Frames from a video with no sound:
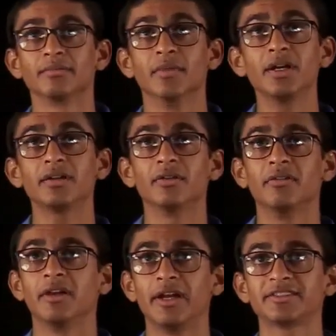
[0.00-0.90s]
But
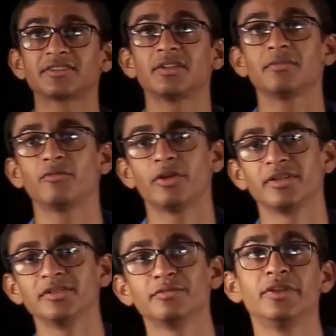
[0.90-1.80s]
let's for
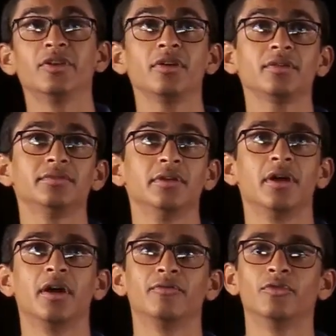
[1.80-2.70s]
this video
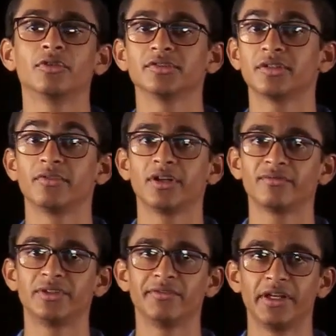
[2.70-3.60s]
focus on one
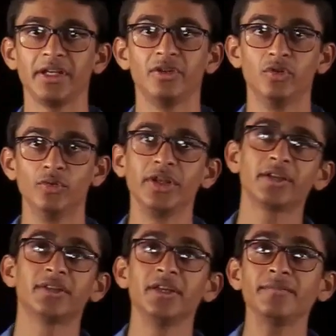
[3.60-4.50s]
of the very
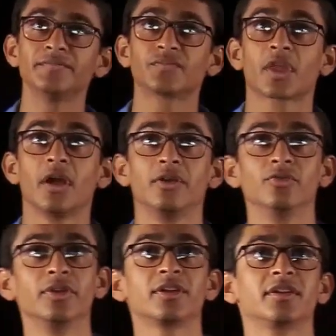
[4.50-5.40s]
unique thing, a
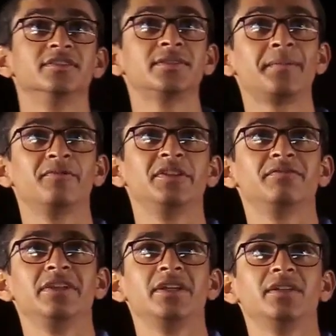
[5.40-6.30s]
unique concept
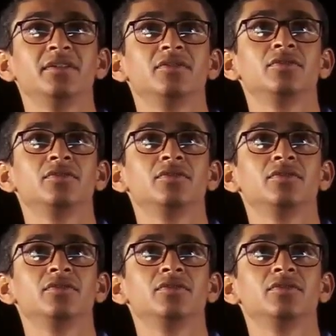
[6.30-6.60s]
which we